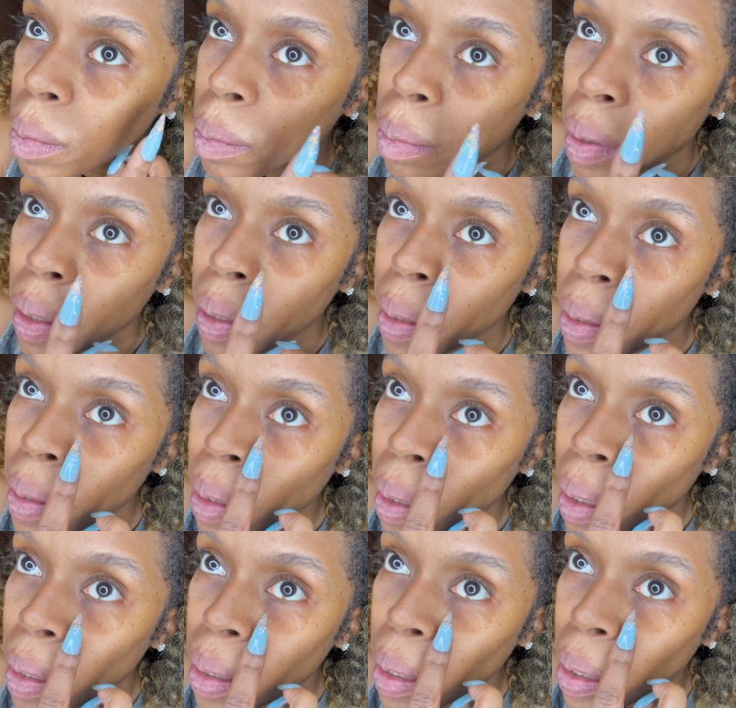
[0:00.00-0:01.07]
But this
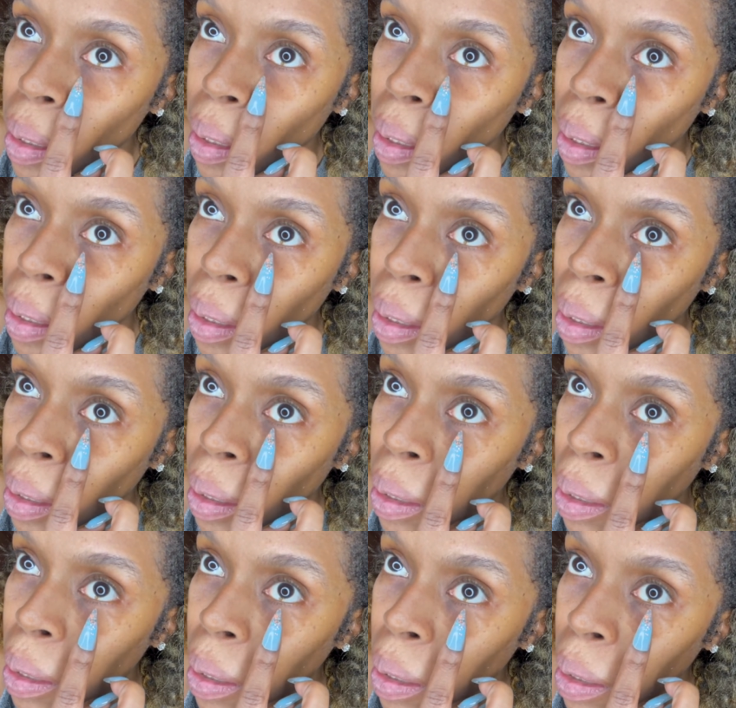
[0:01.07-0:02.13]
color,
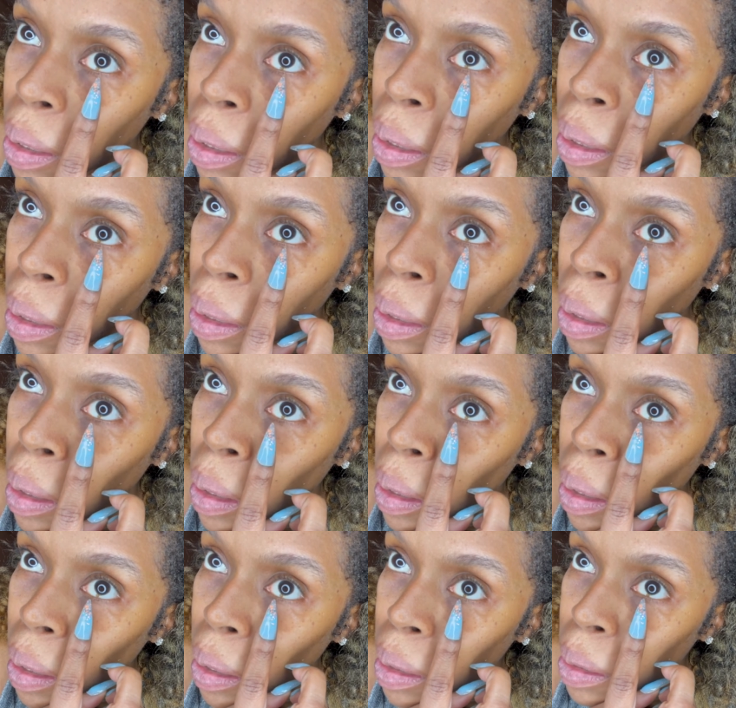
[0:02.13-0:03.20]

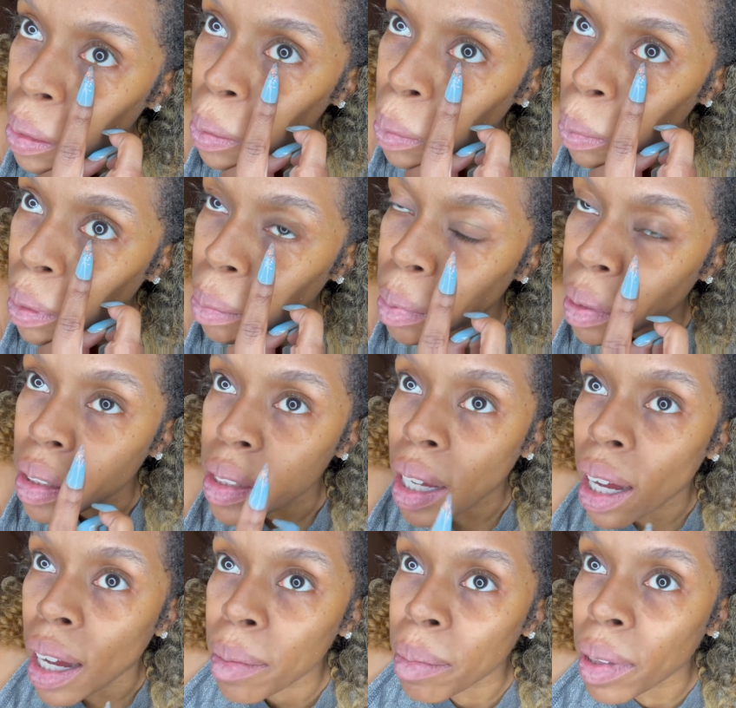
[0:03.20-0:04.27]
like, this is weird because
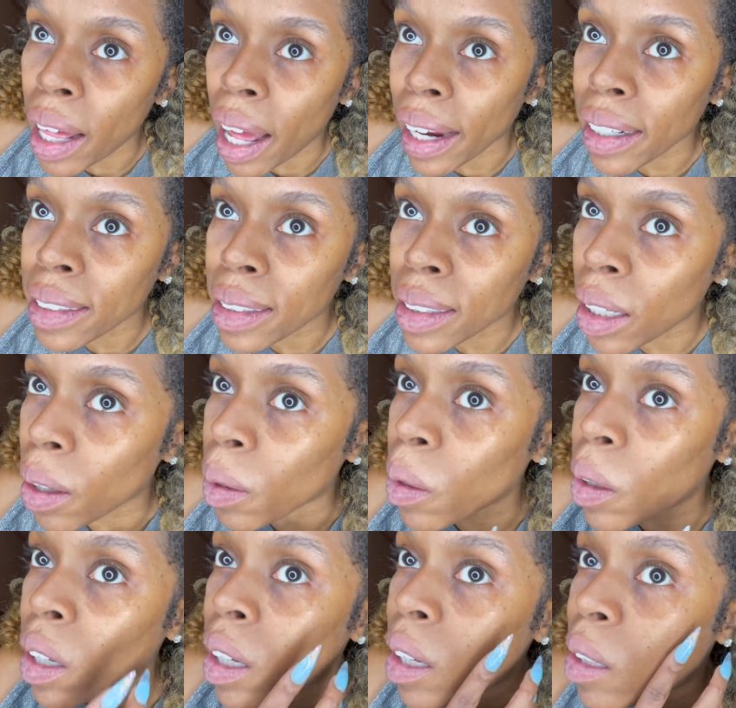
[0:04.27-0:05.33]
I'm black. So,
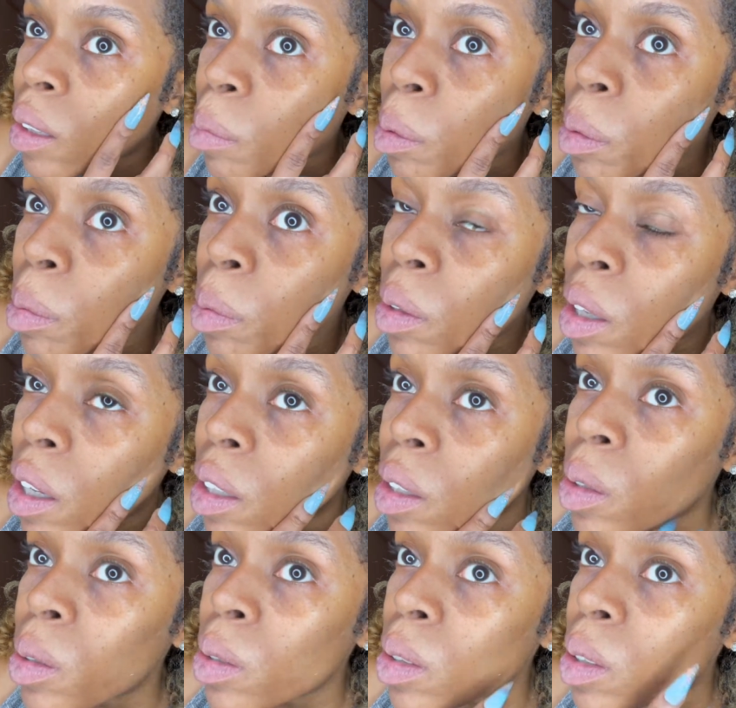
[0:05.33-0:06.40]
and the people that
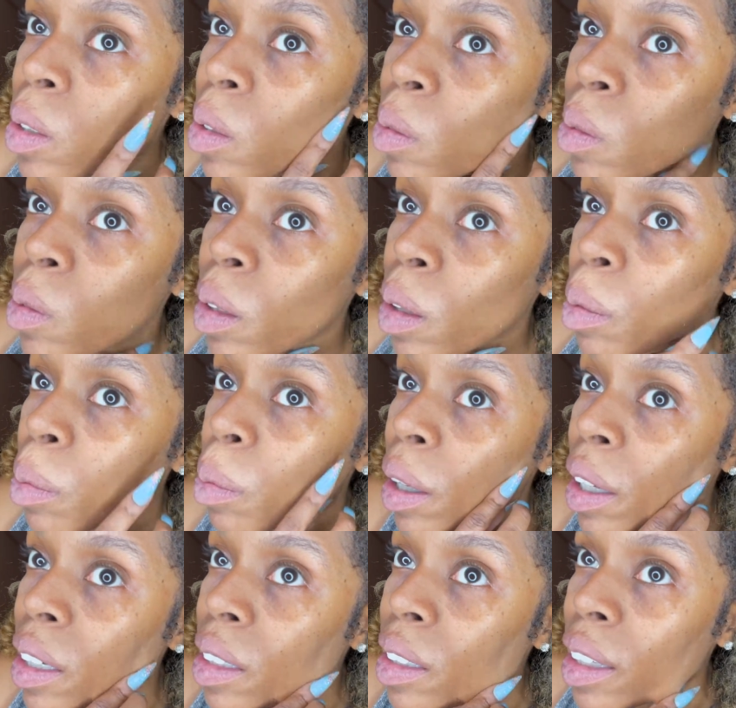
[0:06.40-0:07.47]
used it, they were
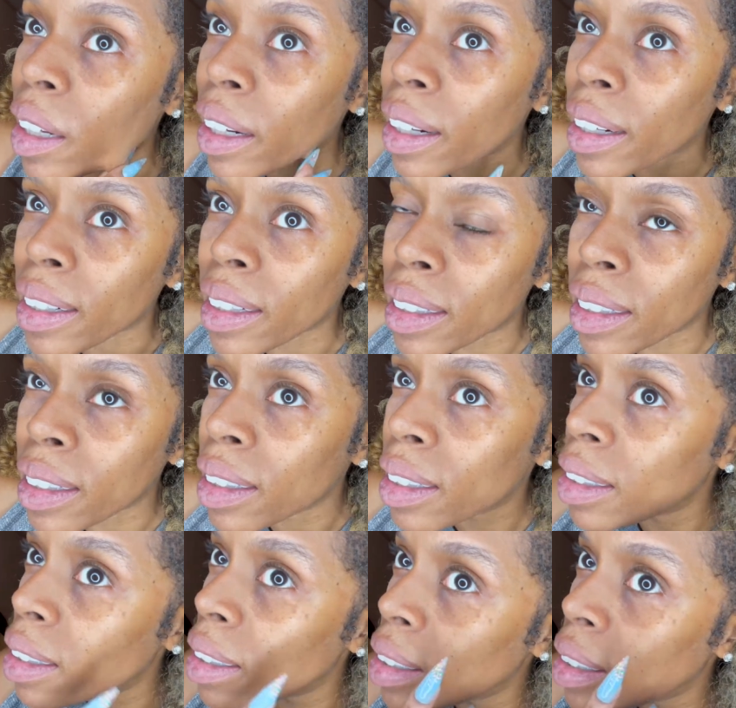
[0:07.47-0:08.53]
white. Like,
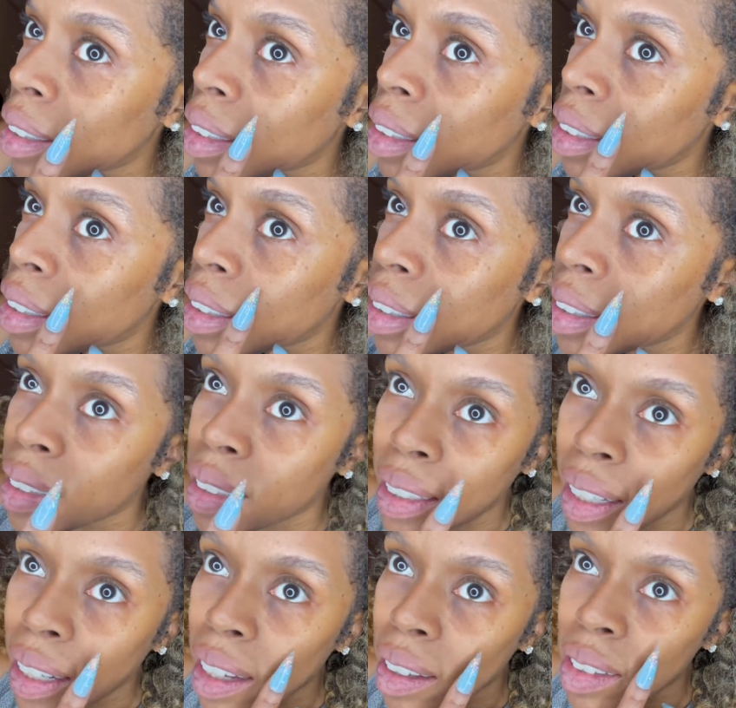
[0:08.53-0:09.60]
Did they
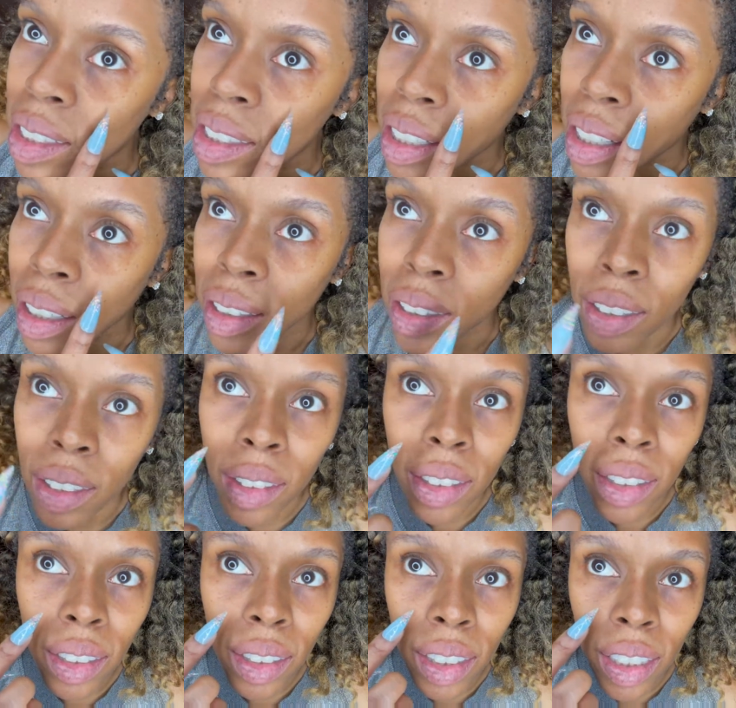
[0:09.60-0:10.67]
have this color,
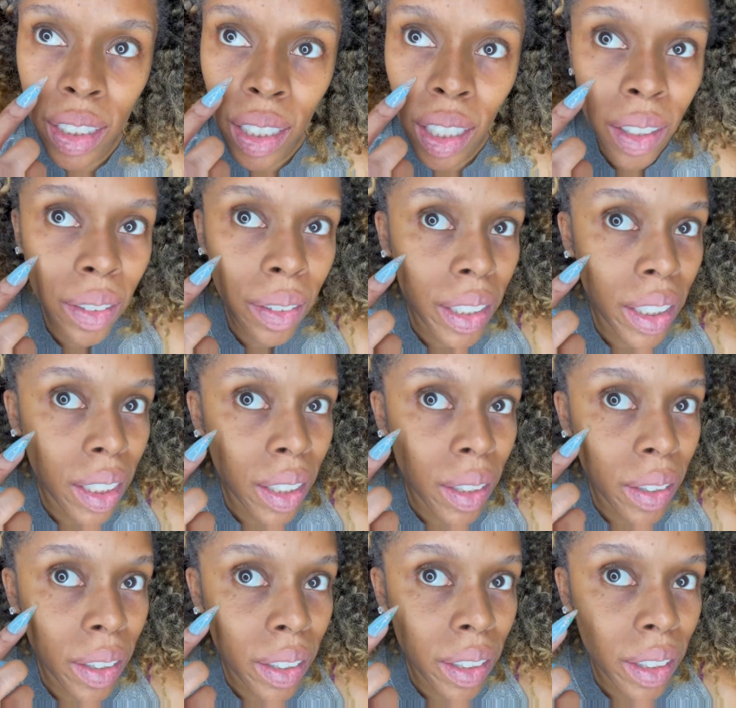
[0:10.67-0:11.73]
discoloration
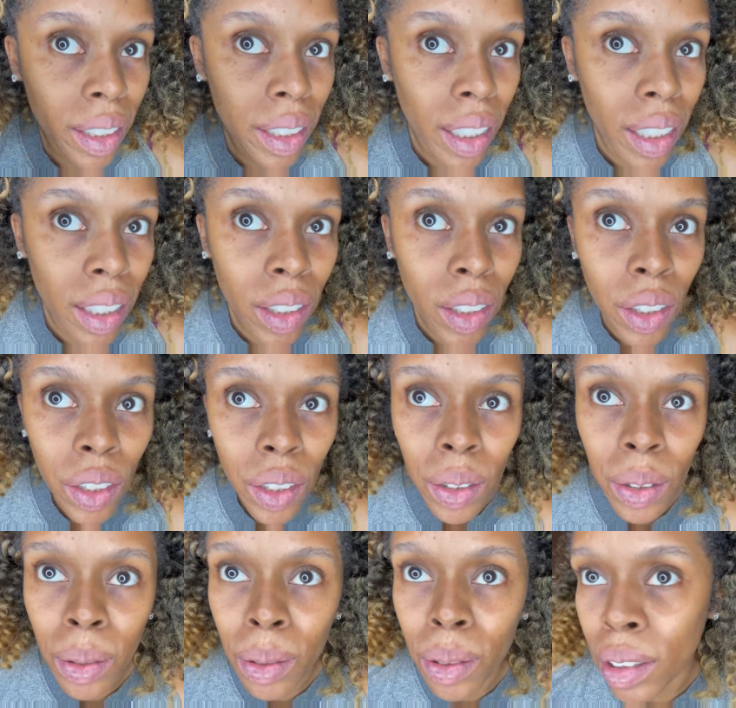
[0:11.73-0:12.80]
on their skin
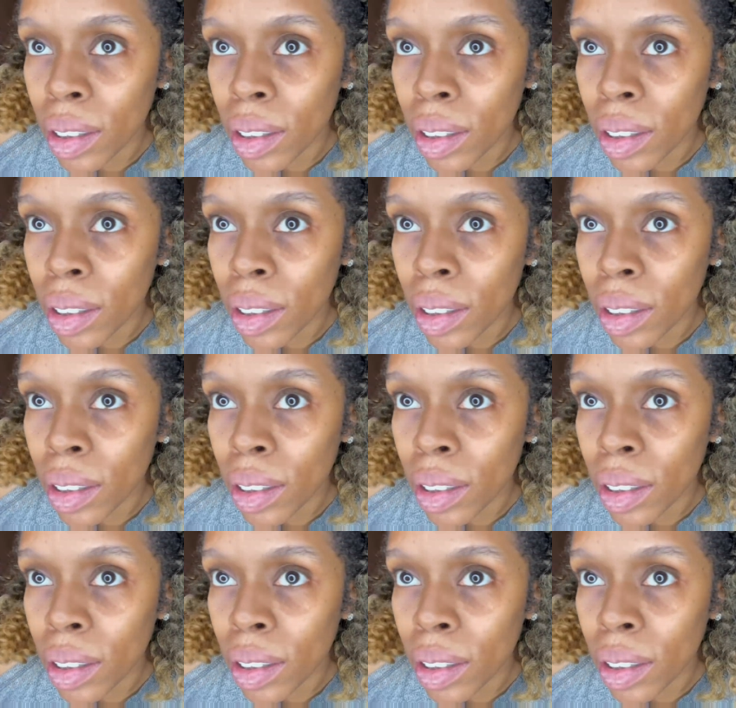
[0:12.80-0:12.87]
too?